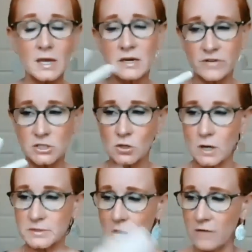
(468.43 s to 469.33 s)
and I've had two
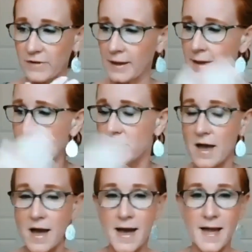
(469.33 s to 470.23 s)
cups coffee,
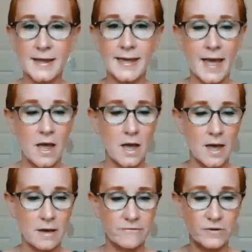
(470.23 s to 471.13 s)
that I can't
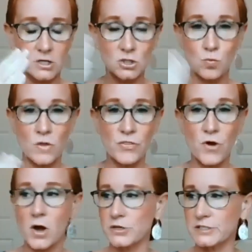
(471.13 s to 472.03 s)
finish one
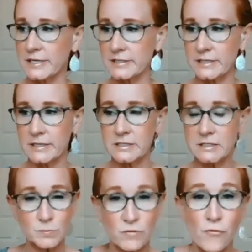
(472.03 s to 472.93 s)
thought or
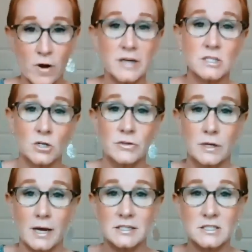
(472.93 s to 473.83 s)
sentence before I
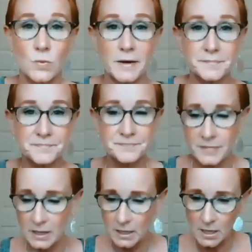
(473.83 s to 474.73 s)
start the next one
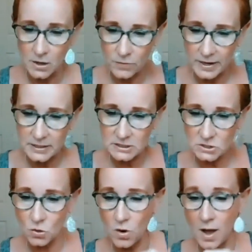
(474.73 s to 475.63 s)
right?
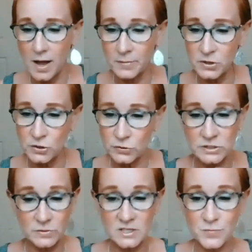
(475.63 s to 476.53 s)
So I'm going to
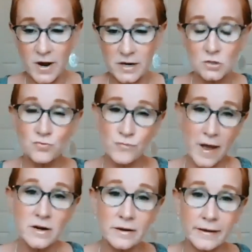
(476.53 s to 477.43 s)
use some of these products
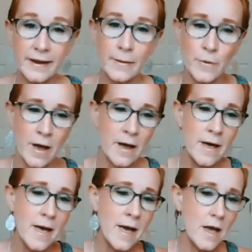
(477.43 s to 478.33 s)
right on
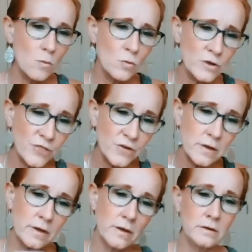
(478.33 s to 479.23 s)
camera. And
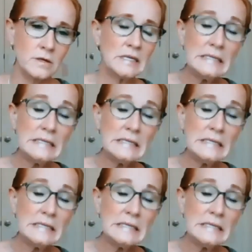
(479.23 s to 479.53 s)
within,